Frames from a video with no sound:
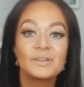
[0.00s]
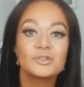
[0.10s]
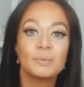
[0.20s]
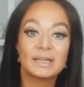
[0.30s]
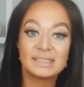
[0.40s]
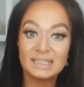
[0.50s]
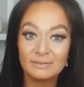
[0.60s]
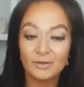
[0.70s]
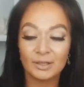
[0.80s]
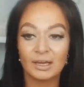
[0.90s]
So by
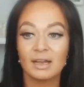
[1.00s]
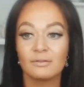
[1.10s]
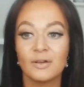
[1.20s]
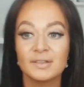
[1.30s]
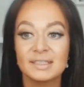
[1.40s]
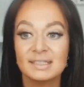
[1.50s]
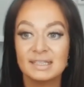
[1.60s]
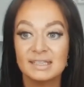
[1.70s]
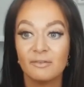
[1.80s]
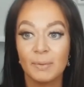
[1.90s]
default, it kind of falls into
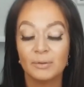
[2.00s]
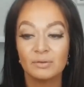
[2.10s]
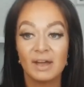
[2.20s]
the self-boundary